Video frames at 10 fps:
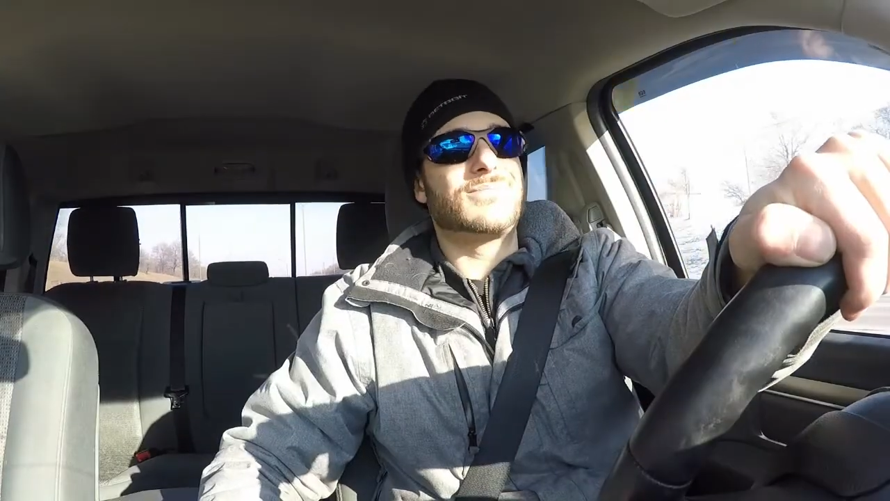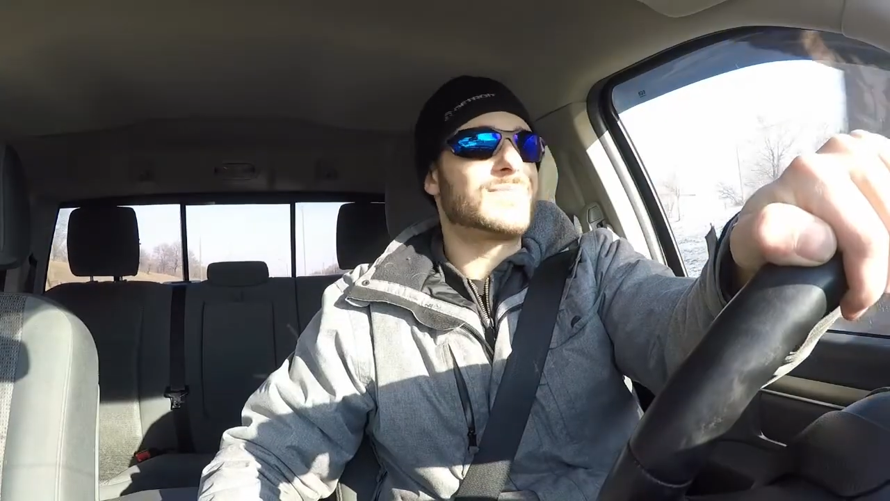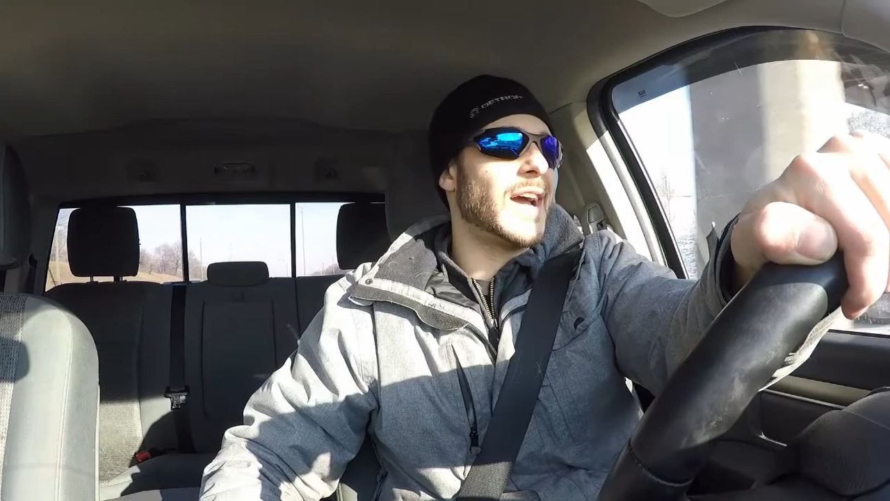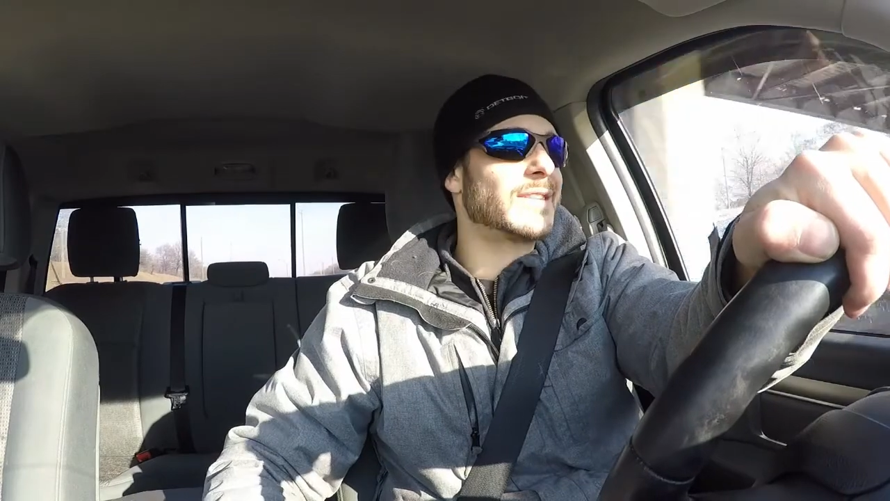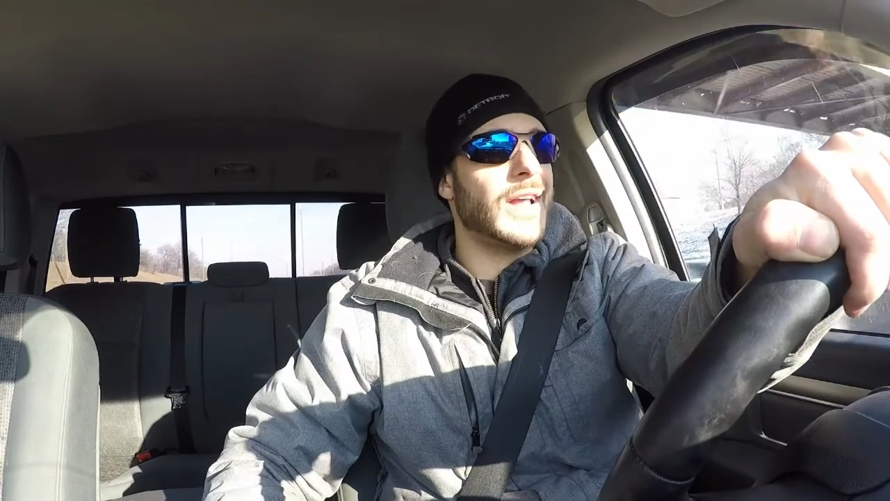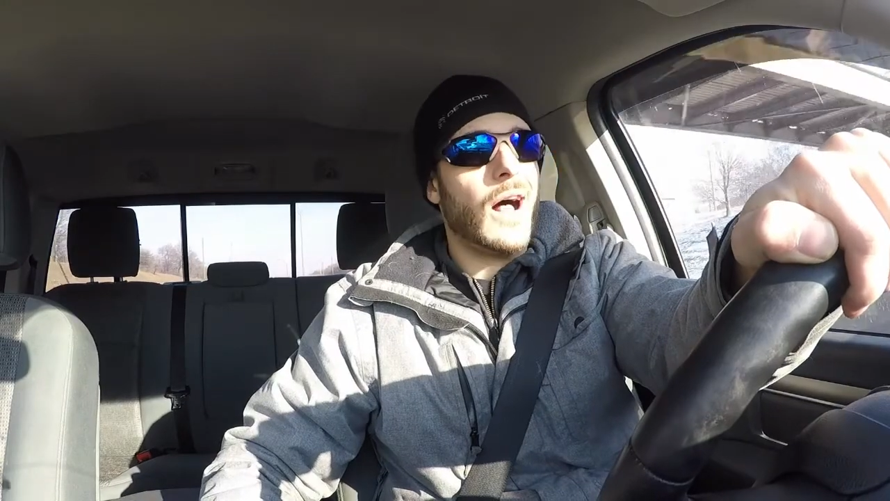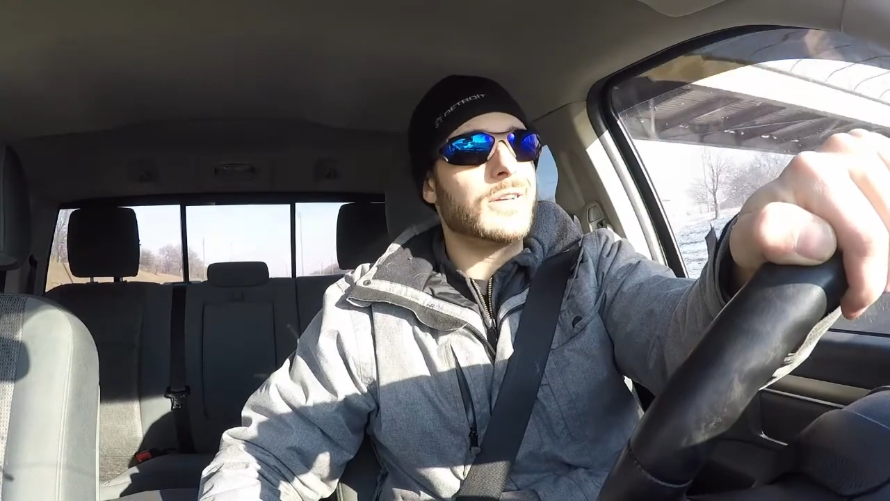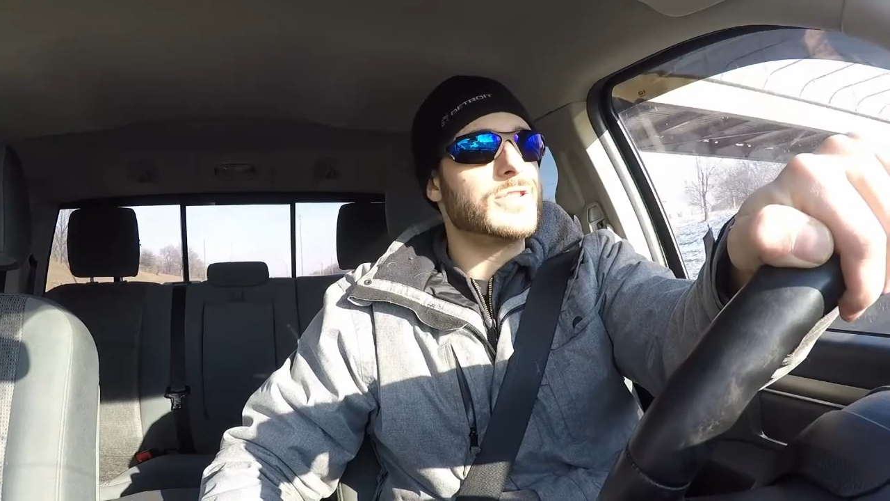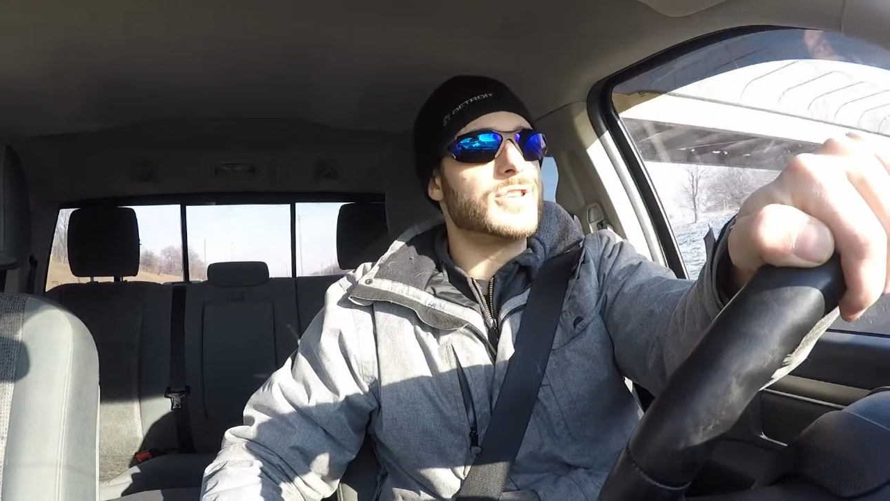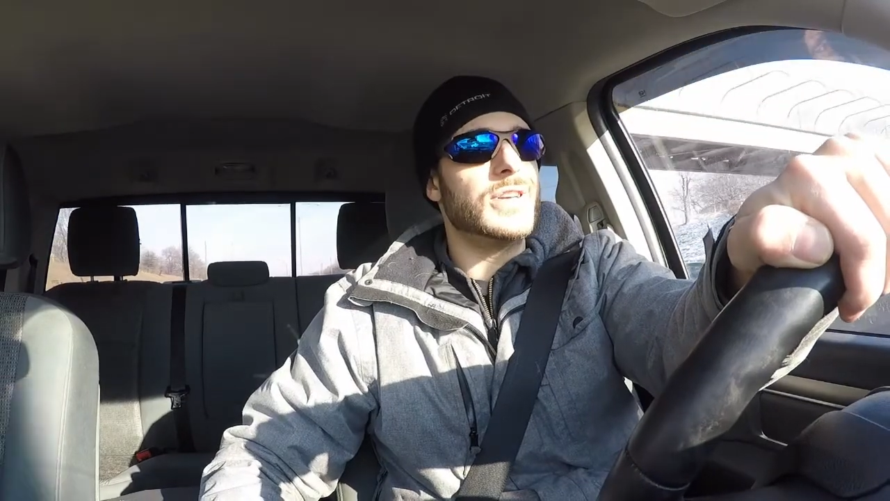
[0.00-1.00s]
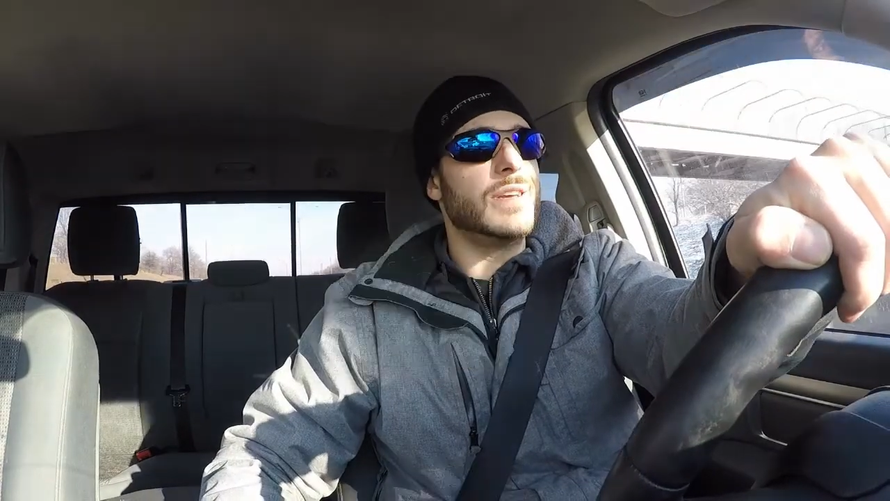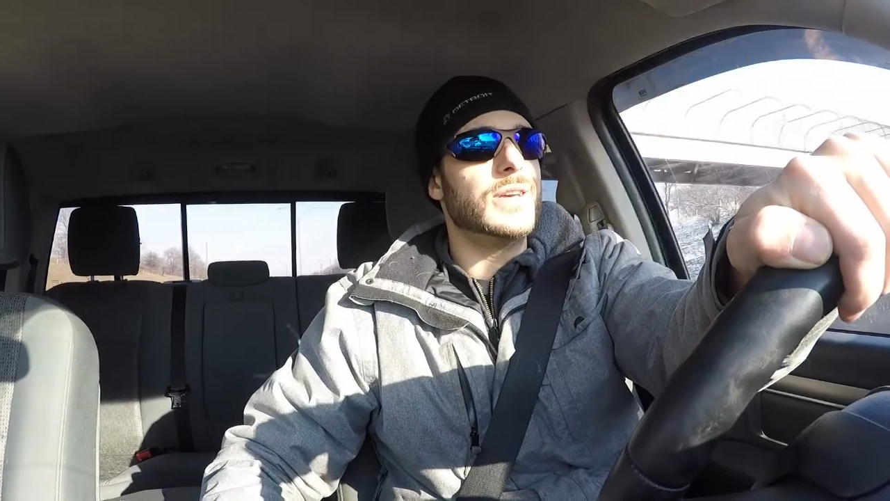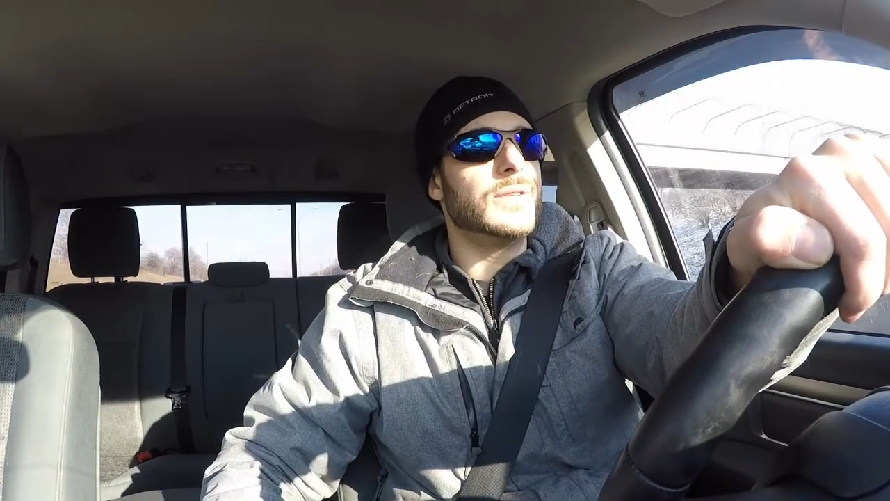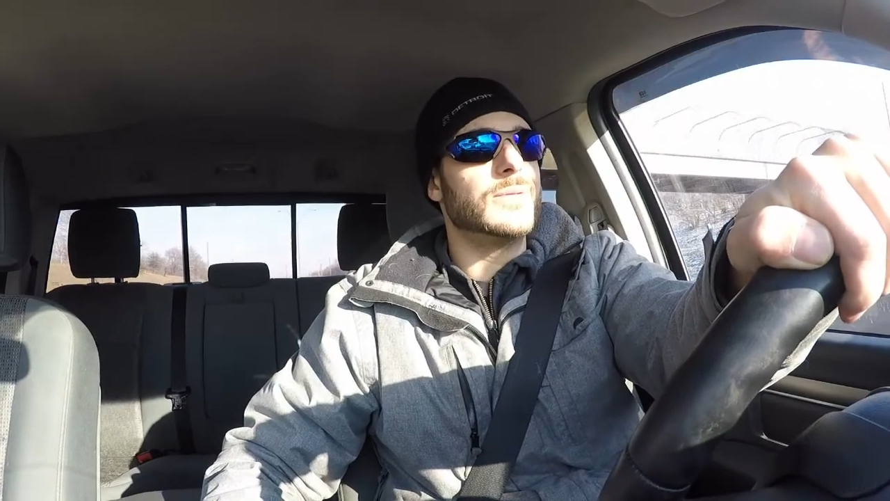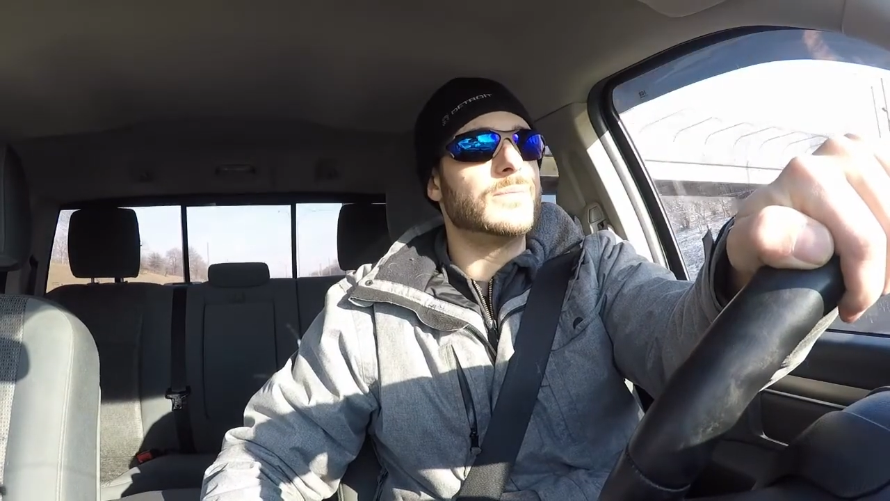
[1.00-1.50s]

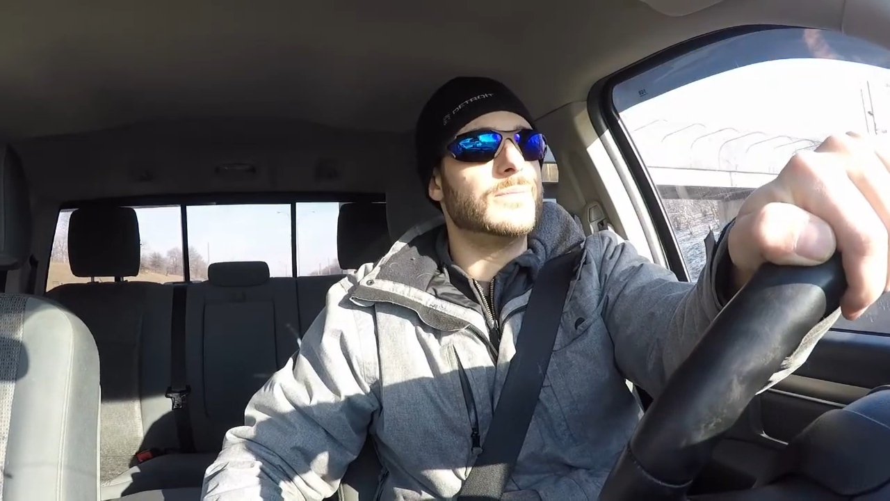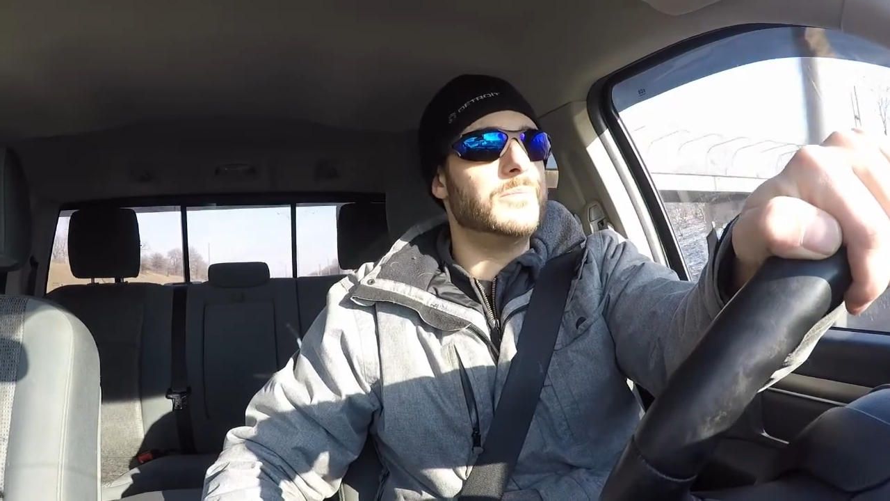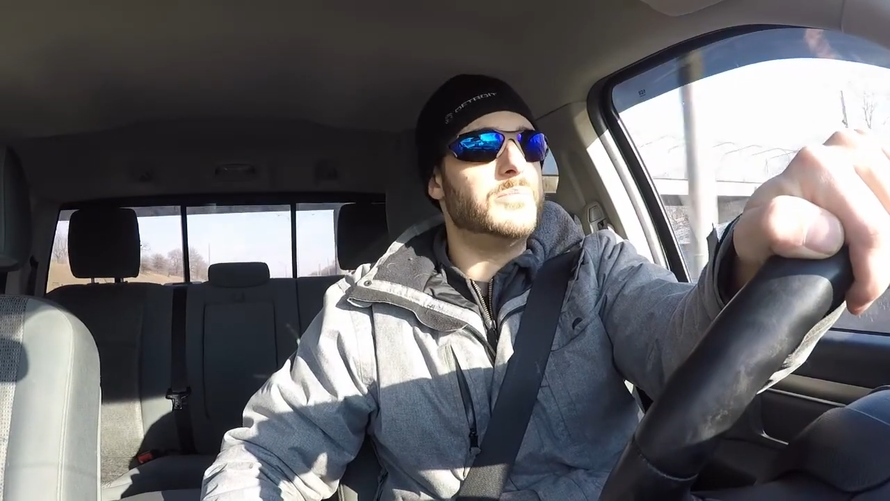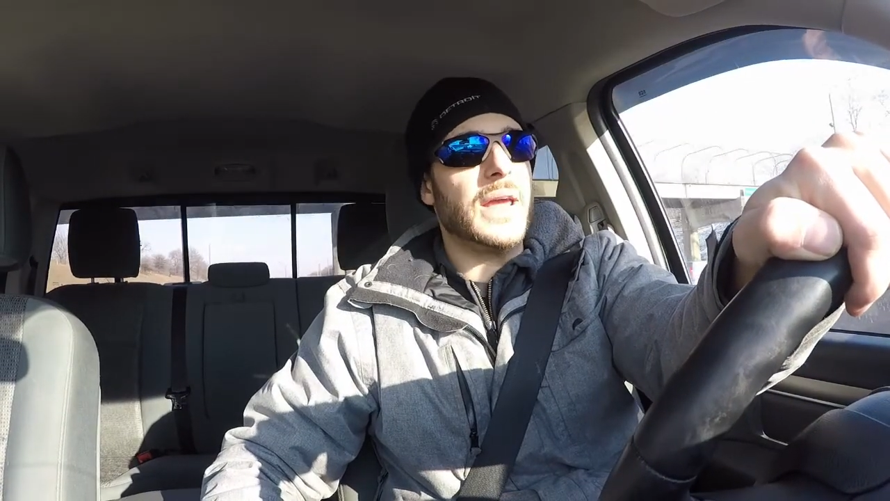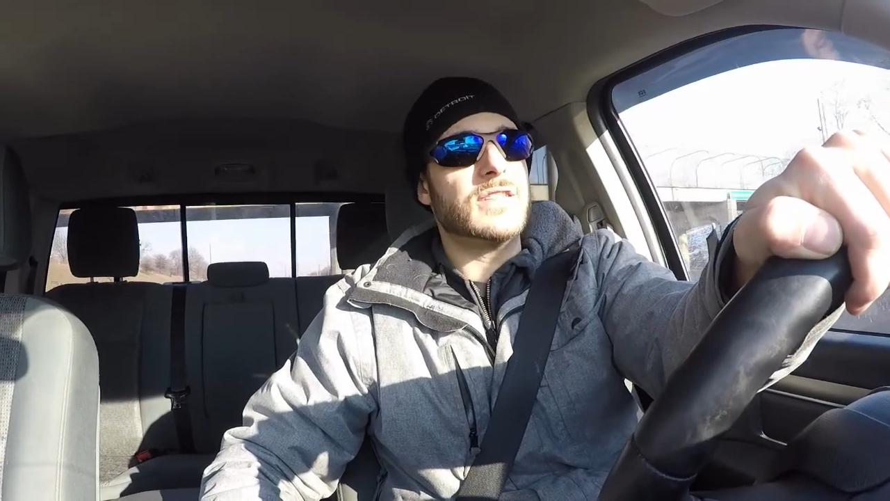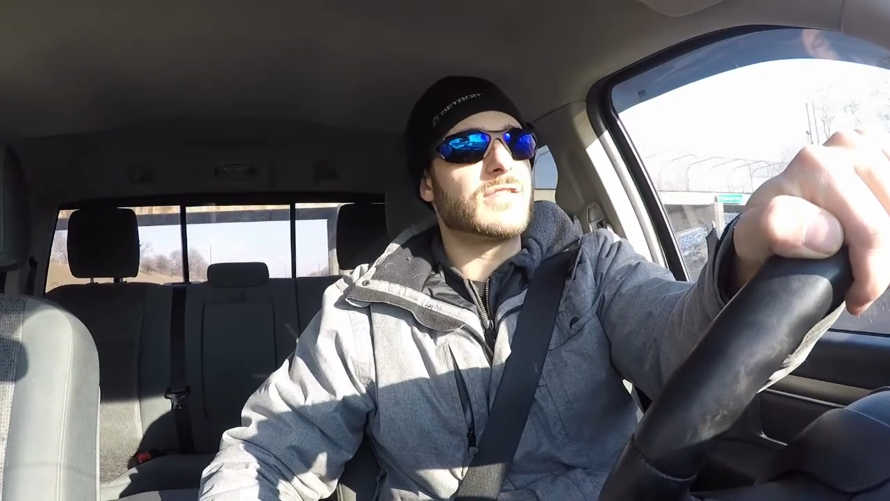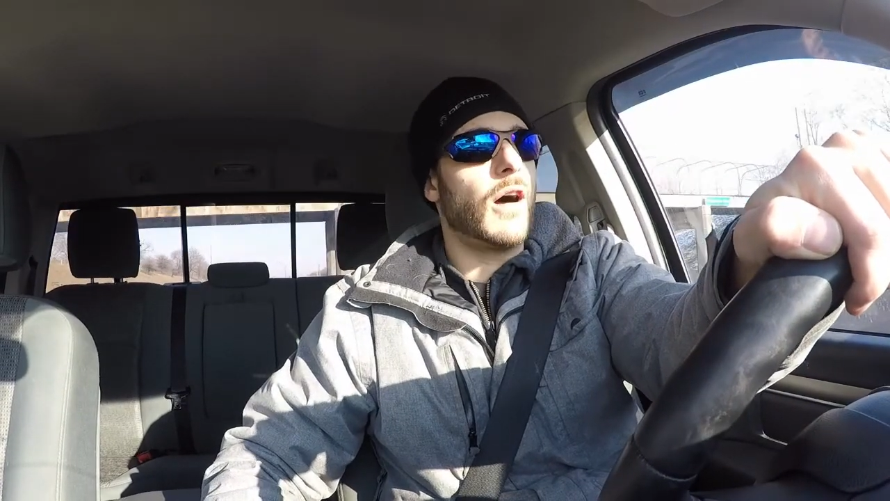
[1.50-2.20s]
technology-based